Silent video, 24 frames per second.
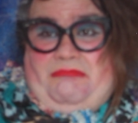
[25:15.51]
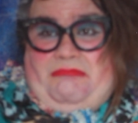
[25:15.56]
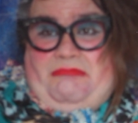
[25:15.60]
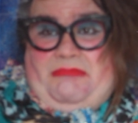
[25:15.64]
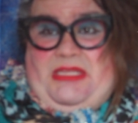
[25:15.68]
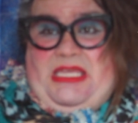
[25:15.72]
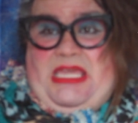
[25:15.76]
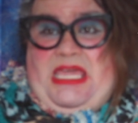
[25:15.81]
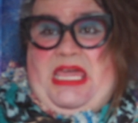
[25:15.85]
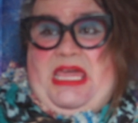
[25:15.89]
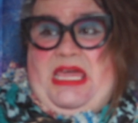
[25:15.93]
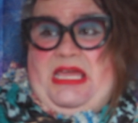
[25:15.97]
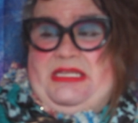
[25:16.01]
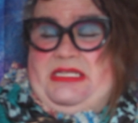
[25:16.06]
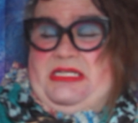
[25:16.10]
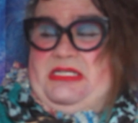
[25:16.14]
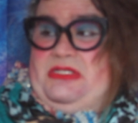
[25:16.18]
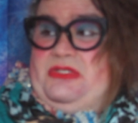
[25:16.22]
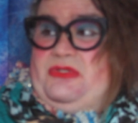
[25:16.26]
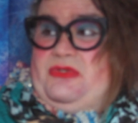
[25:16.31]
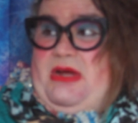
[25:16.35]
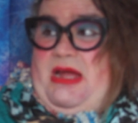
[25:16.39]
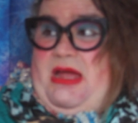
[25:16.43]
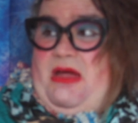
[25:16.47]

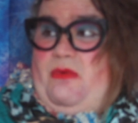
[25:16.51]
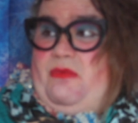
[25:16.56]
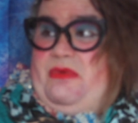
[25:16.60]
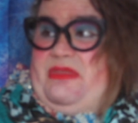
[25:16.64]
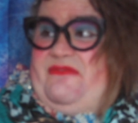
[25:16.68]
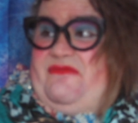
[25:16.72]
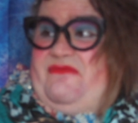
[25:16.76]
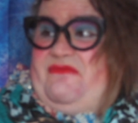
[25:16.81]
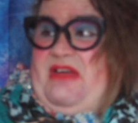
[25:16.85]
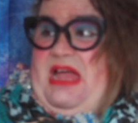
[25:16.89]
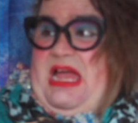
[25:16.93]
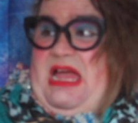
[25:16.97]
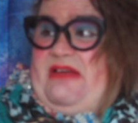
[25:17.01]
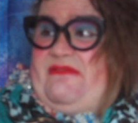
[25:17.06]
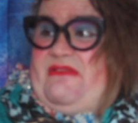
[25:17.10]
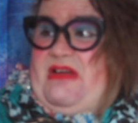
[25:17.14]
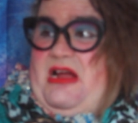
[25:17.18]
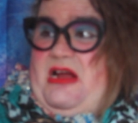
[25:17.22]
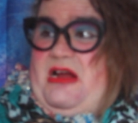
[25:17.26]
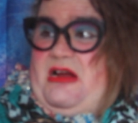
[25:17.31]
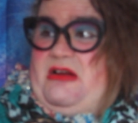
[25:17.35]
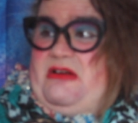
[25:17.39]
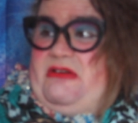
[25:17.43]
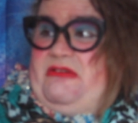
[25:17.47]
Catching trout with a
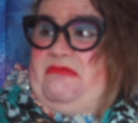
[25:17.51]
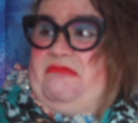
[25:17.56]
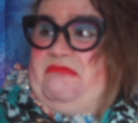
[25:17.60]
5-iron.